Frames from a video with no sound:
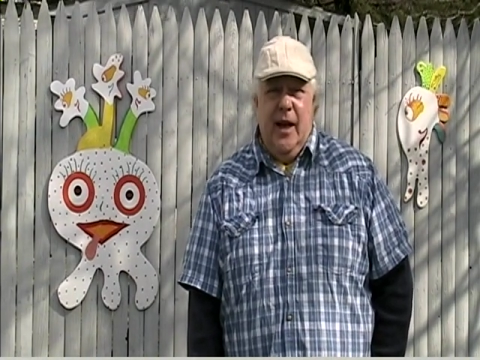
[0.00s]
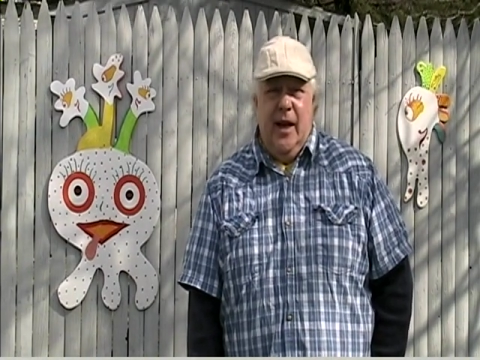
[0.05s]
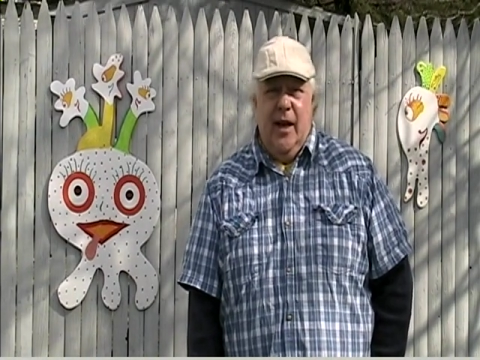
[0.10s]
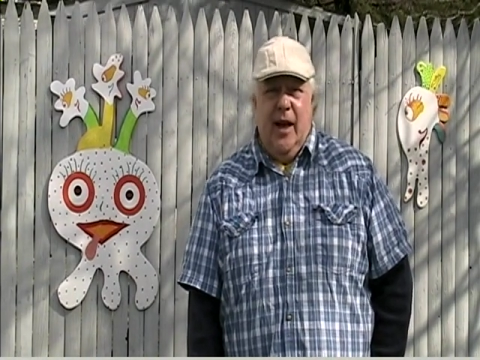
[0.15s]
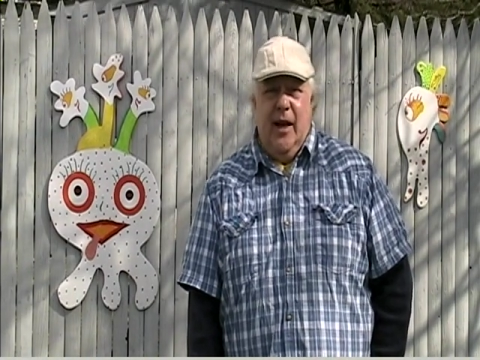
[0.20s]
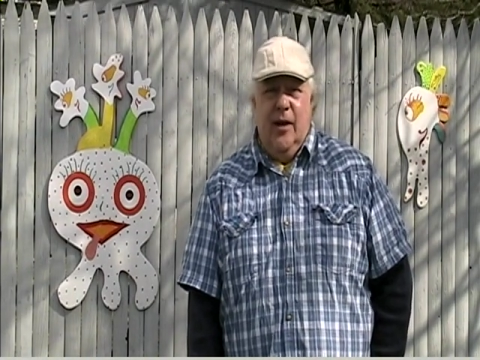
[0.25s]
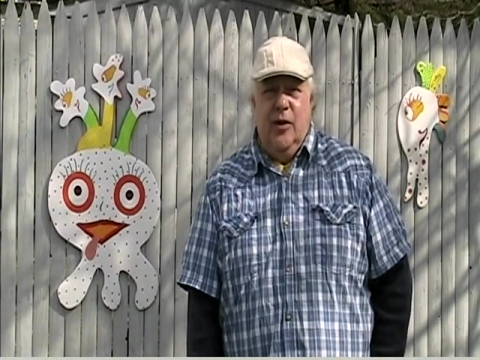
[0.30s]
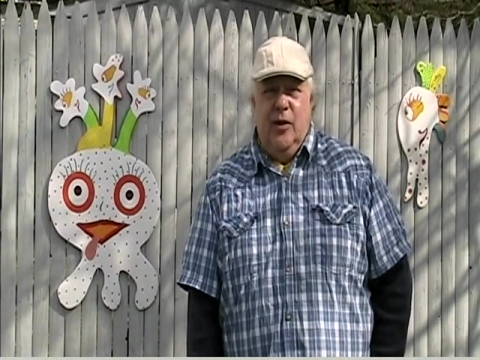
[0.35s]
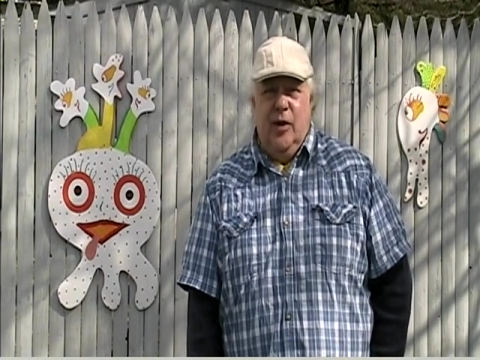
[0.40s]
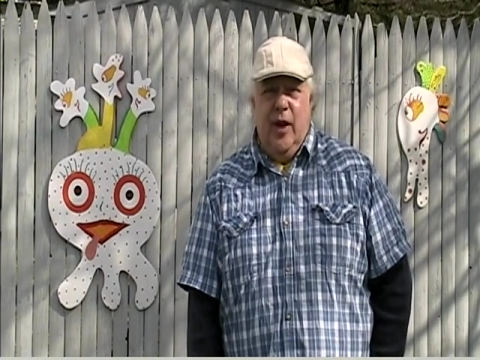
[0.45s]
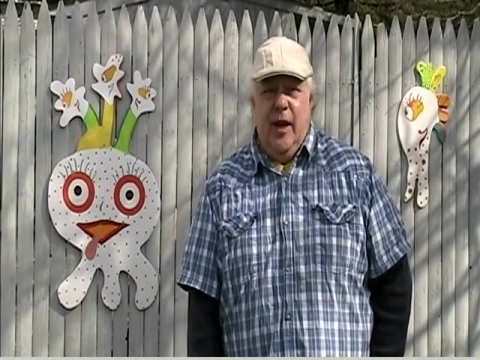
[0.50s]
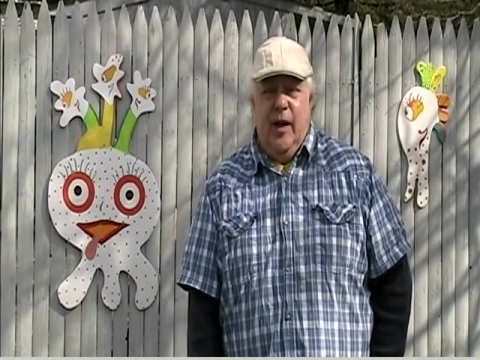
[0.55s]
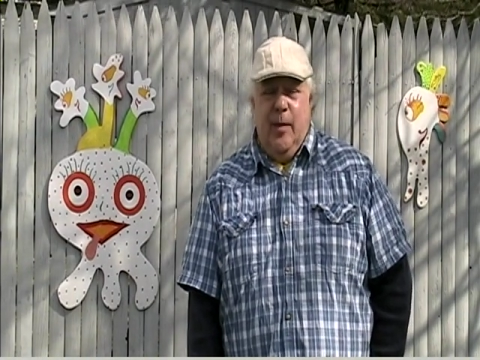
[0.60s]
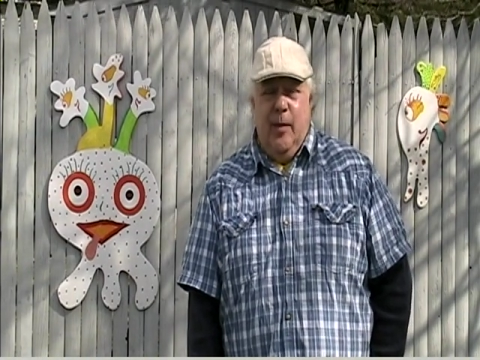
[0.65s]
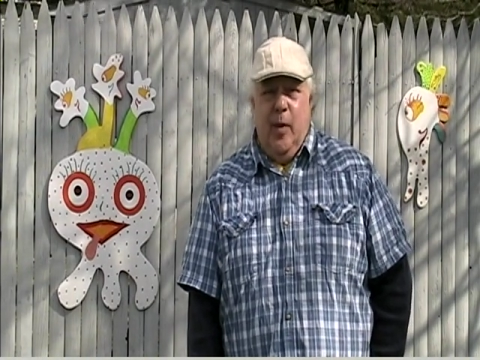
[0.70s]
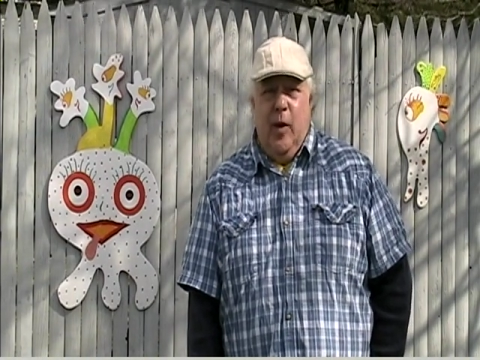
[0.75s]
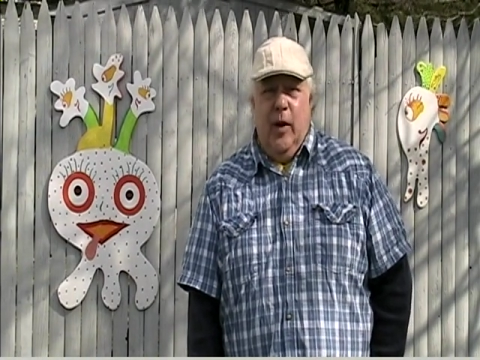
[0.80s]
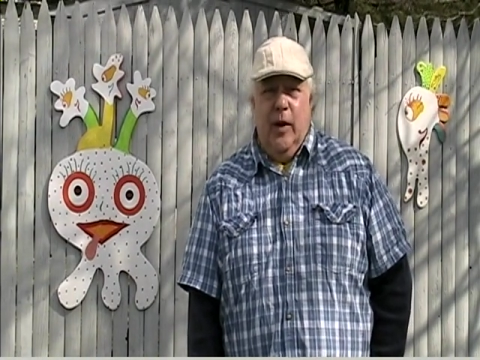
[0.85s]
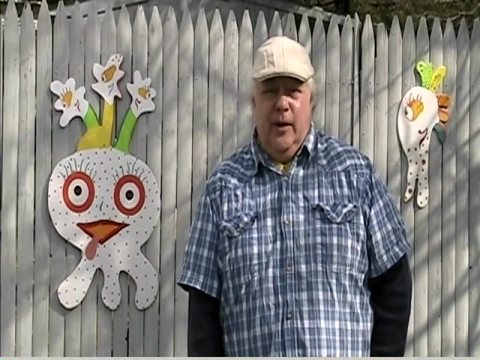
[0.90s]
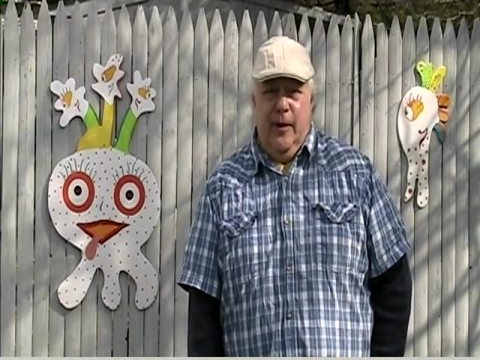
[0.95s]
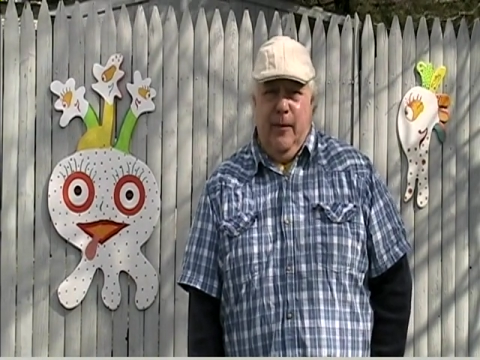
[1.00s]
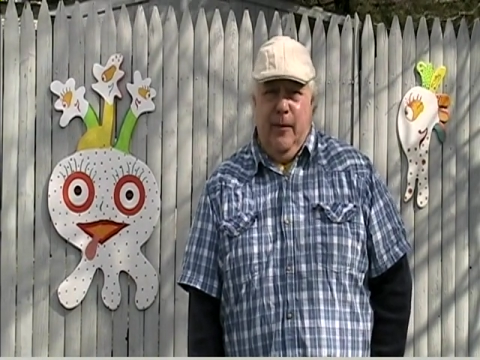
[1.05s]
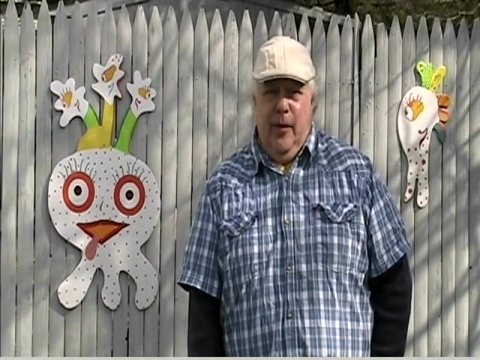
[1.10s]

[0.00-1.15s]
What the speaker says: I take apart the